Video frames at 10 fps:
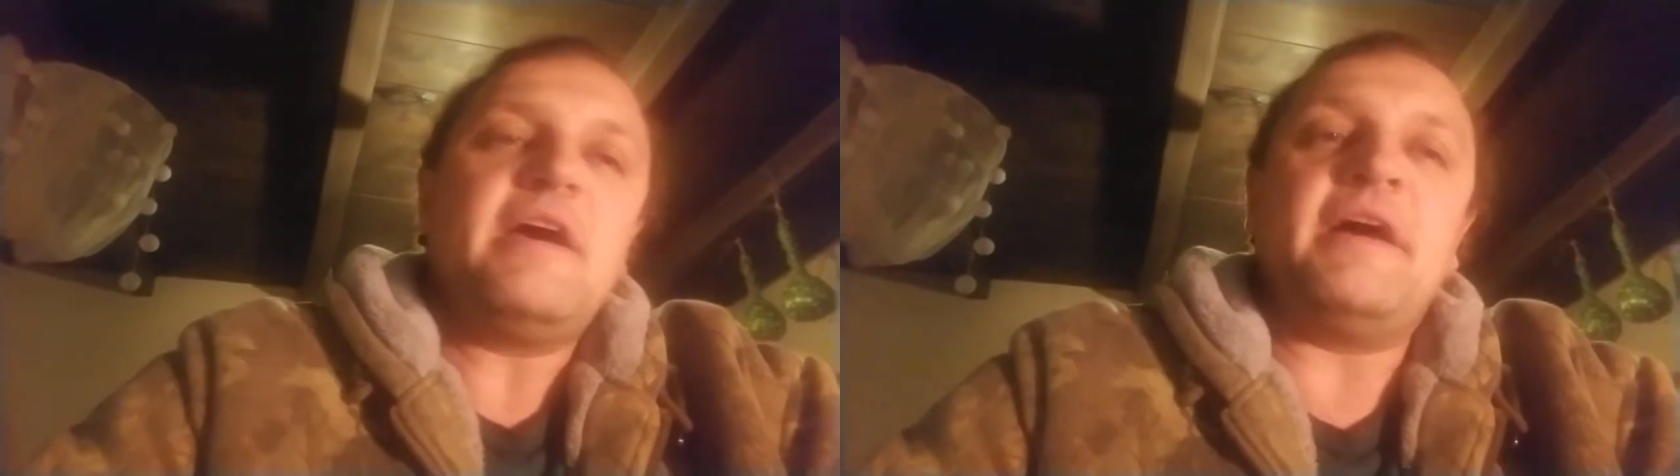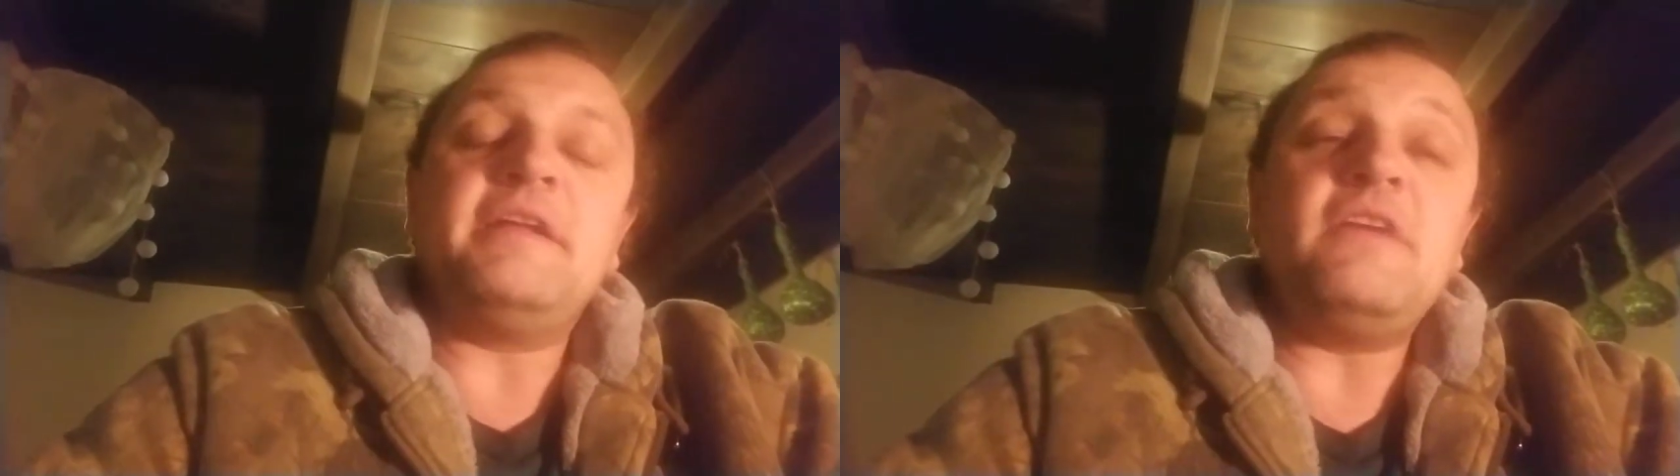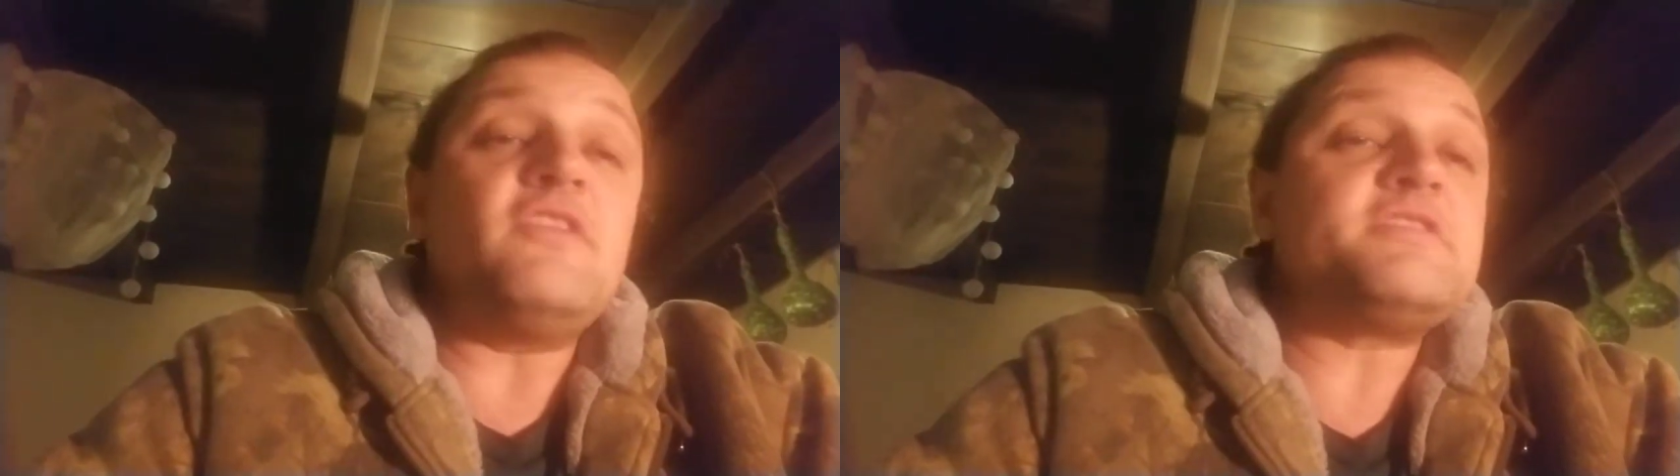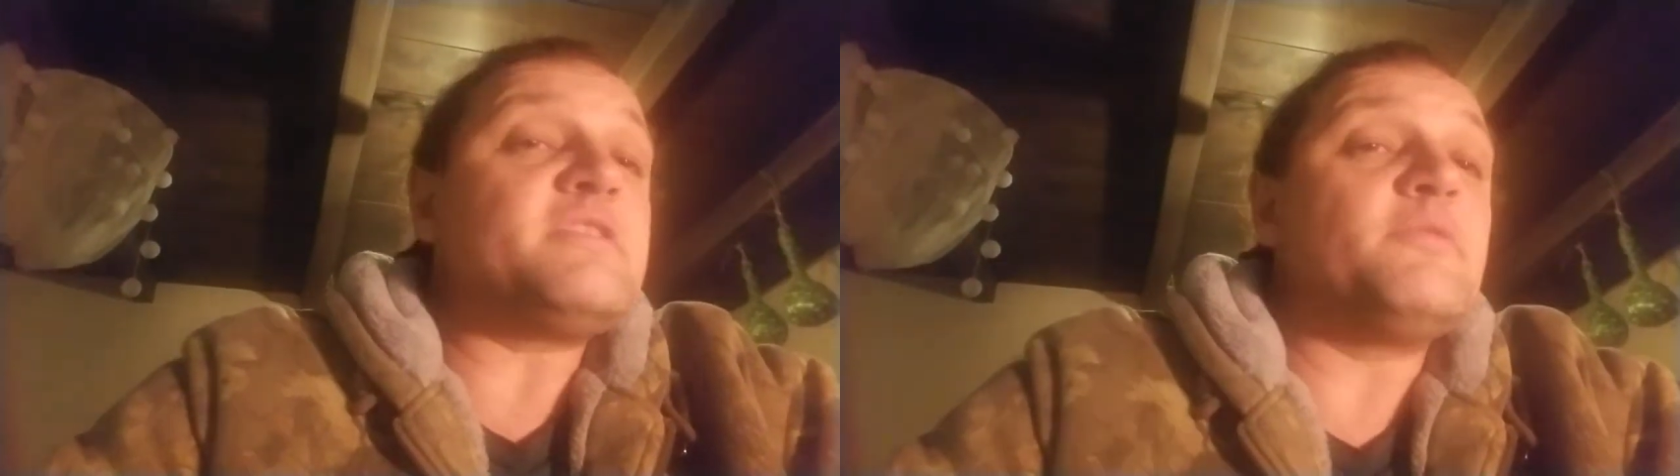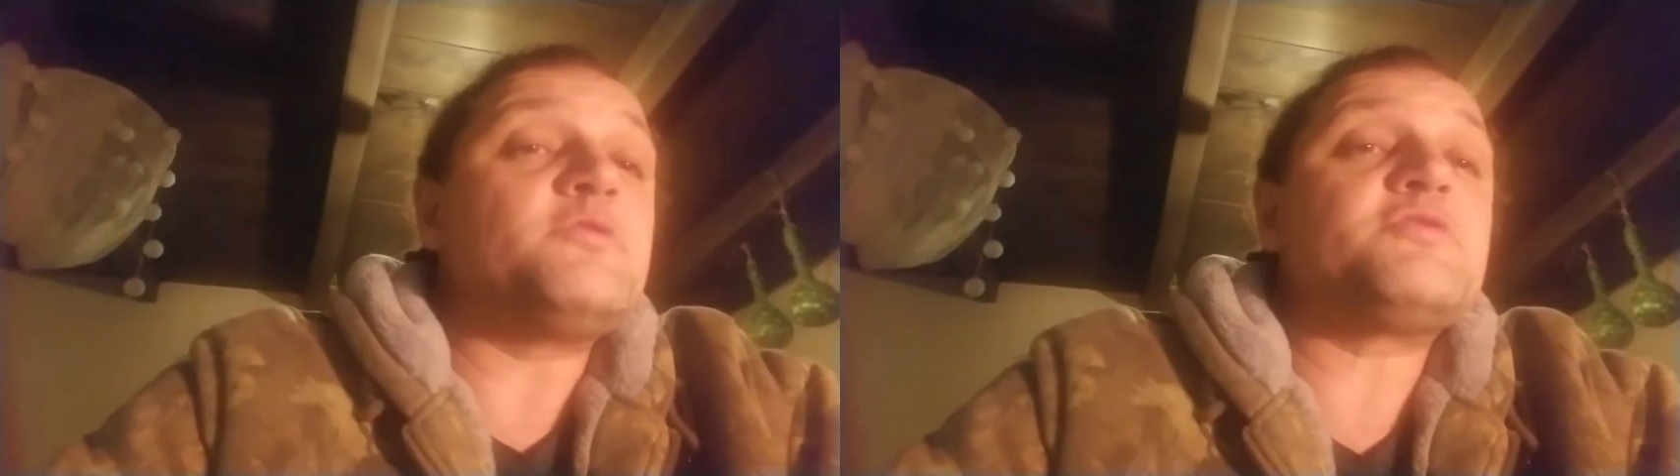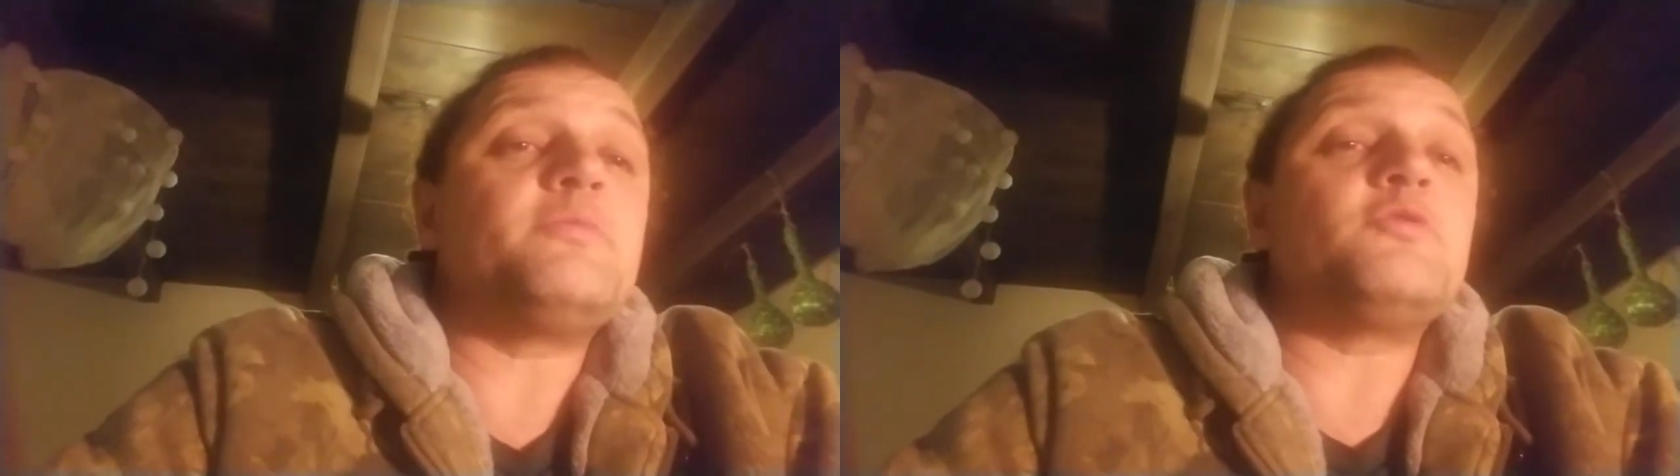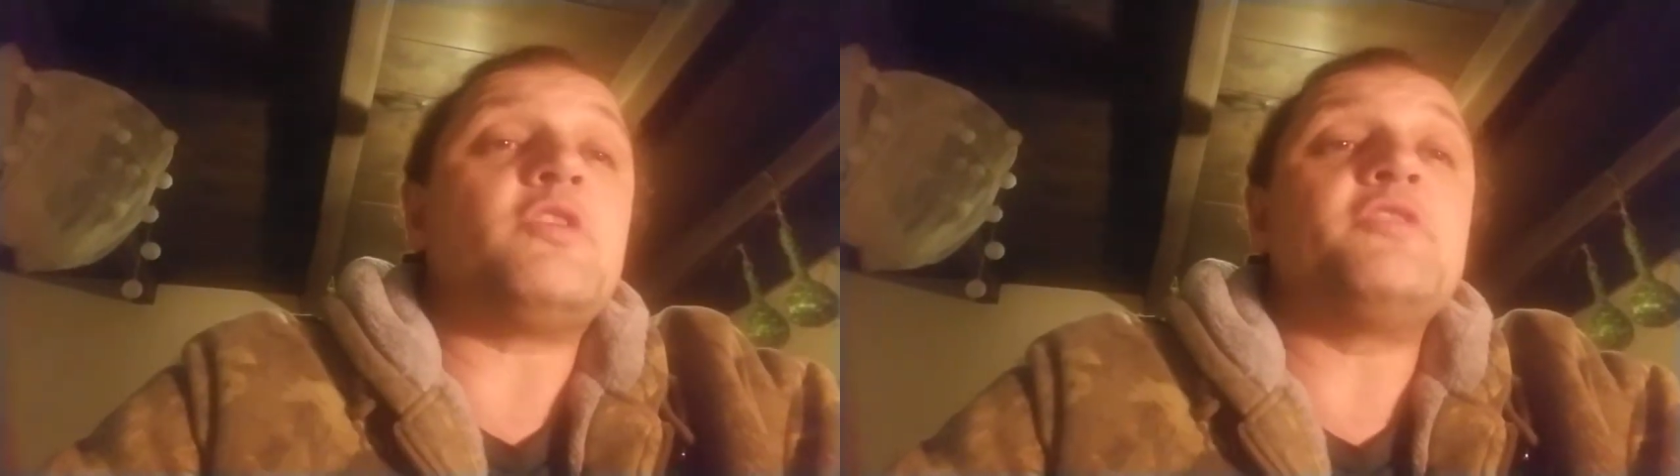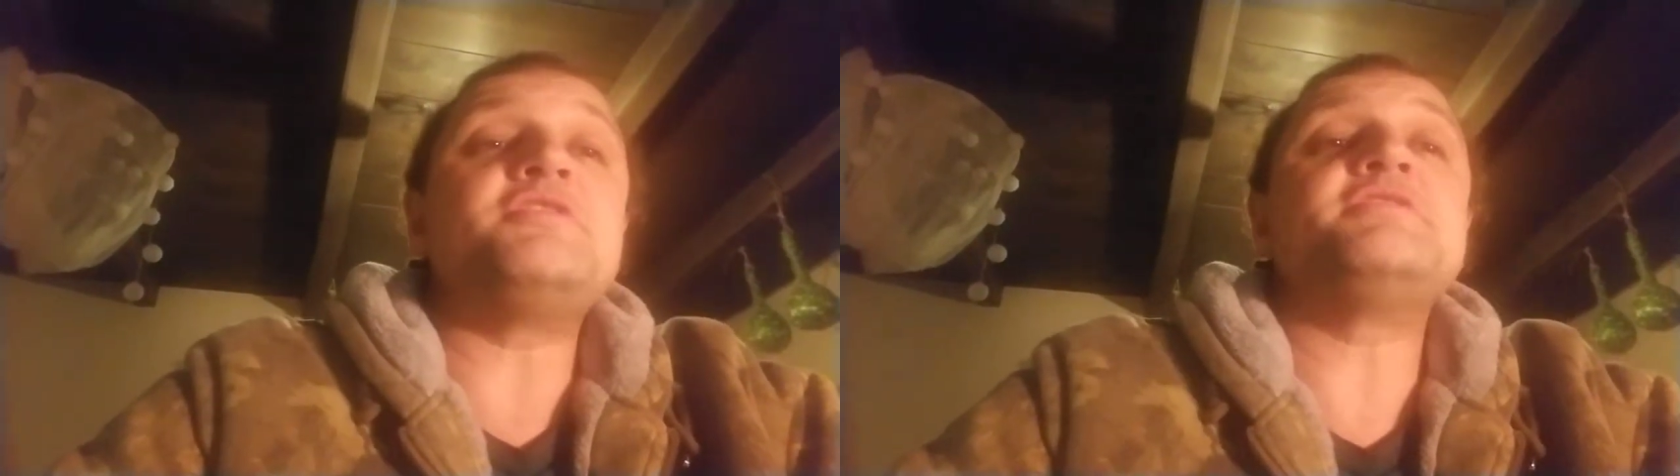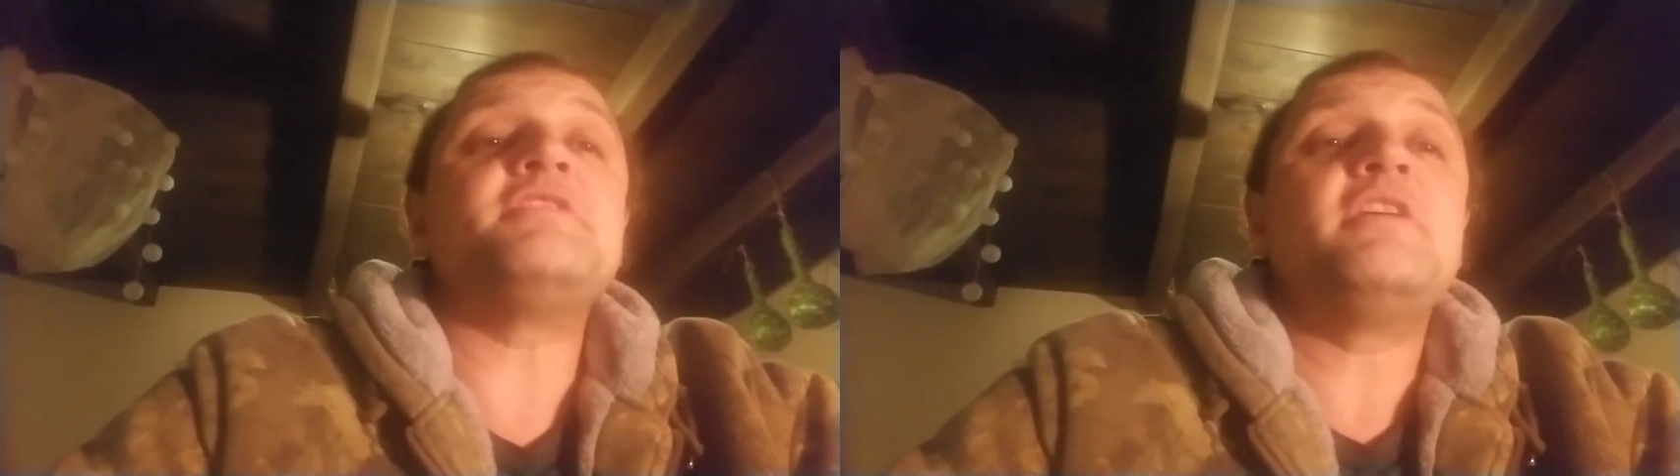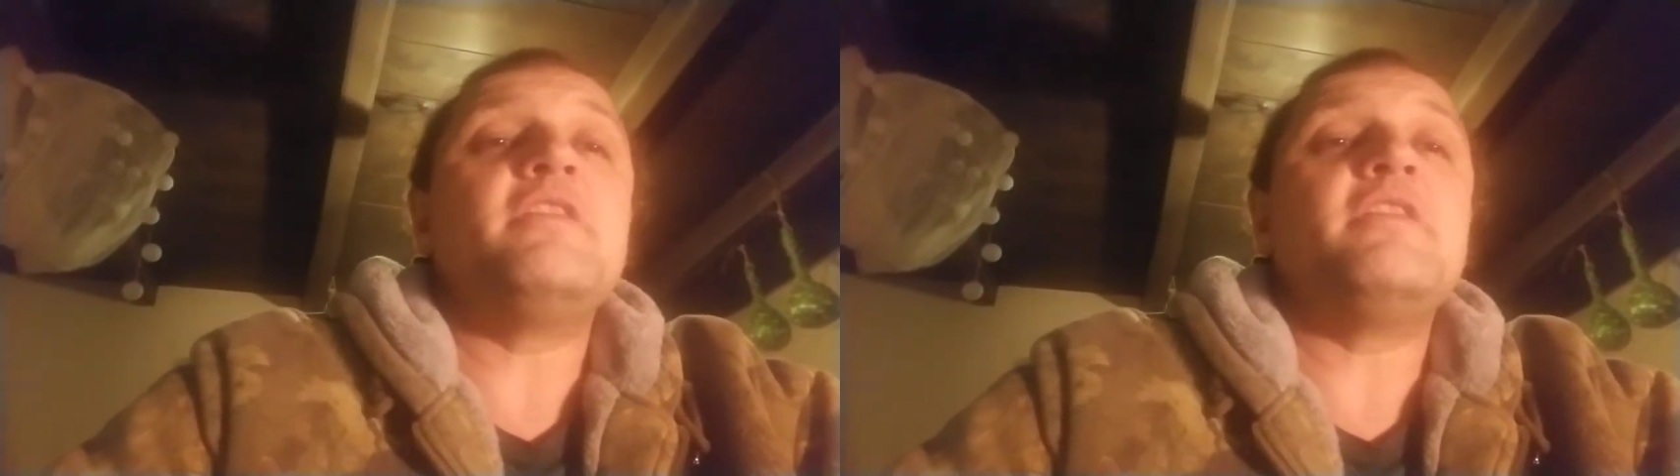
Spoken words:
and even some of those cryptocurrencies